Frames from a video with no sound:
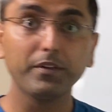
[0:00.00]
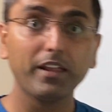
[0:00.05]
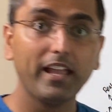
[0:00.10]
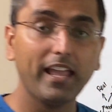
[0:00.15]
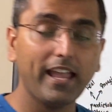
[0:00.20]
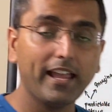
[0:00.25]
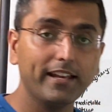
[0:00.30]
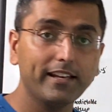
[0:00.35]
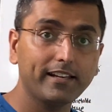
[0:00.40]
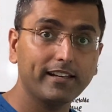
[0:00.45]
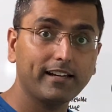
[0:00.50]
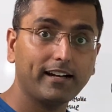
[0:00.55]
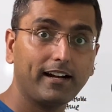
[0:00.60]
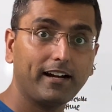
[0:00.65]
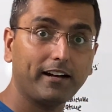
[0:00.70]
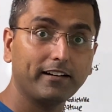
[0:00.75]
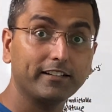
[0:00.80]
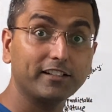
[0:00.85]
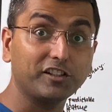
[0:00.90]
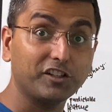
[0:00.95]
and
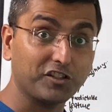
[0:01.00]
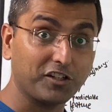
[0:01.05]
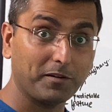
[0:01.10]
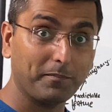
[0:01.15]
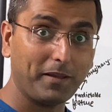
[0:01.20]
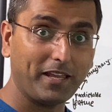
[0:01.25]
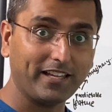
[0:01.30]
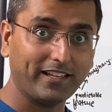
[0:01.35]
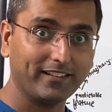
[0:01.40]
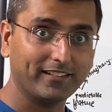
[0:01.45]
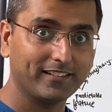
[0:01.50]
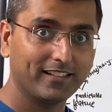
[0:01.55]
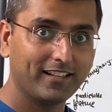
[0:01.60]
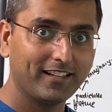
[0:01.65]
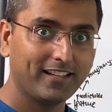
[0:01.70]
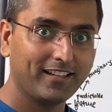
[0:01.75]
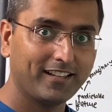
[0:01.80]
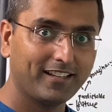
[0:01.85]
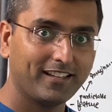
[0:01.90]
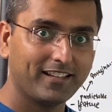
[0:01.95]
decision making.
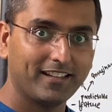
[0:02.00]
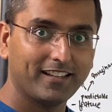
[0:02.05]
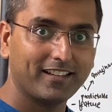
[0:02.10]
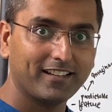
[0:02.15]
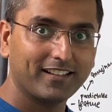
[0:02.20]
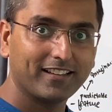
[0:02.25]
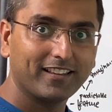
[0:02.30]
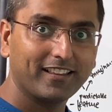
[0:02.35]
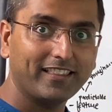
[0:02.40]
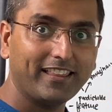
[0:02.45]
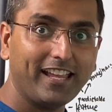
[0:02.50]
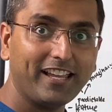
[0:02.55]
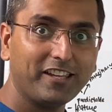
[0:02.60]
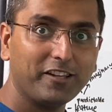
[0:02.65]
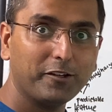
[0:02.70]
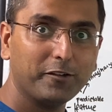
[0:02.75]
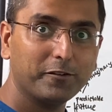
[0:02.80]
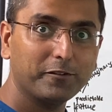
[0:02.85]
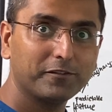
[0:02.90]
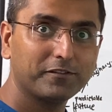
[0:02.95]
Thank
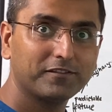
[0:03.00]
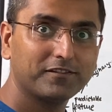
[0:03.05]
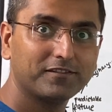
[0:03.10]
you.